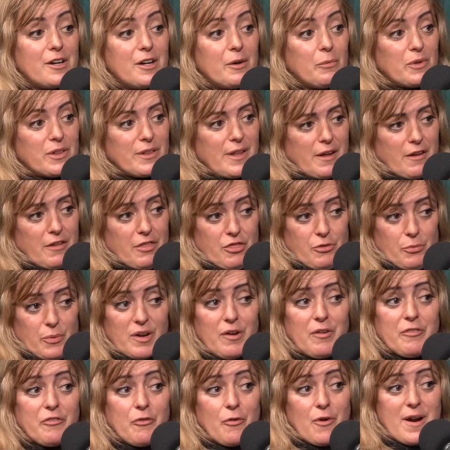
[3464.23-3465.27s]
it with like 3
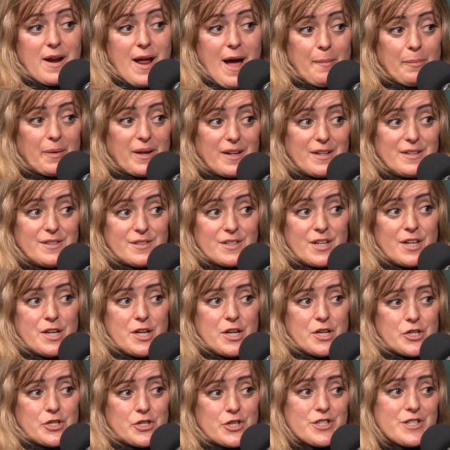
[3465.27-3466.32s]
or 4 napkins
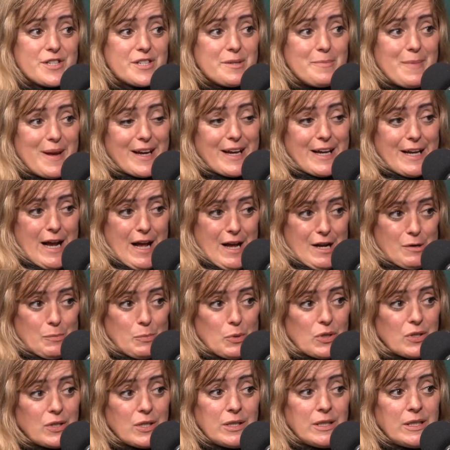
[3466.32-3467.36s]
just to make it
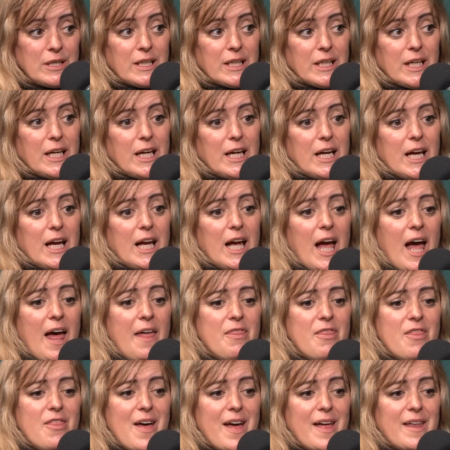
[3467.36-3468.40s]
edible.
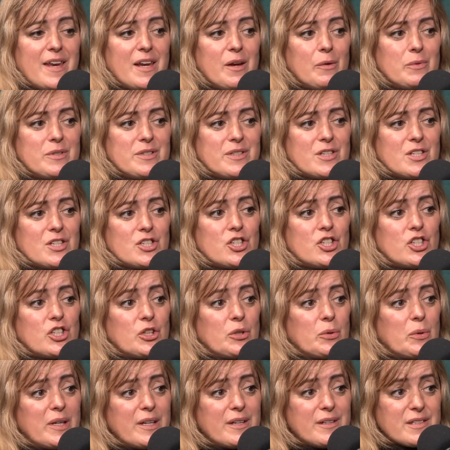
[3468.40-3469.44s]
And then it was the
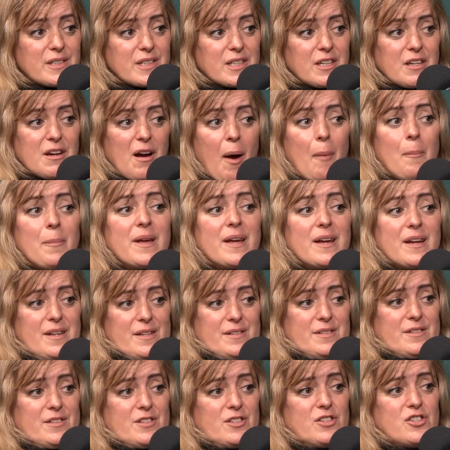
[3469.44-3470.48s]
chewiest,
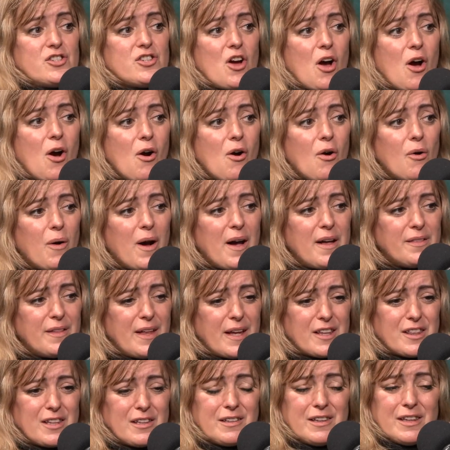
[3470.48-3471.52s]
gummiest dough and
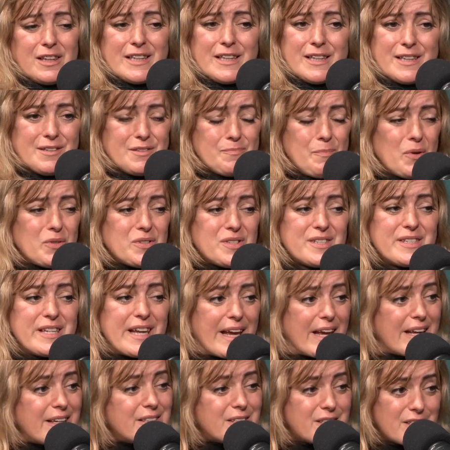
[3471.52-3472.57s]
like the most
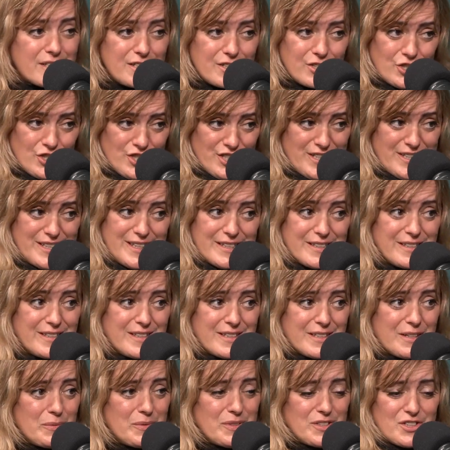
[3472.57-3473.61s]
tasteless
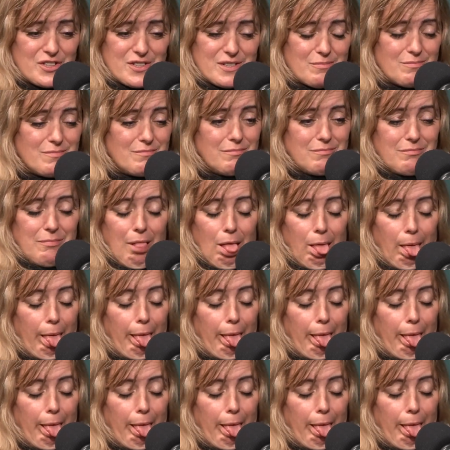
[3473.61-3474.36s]
cheese. It was just, ugh.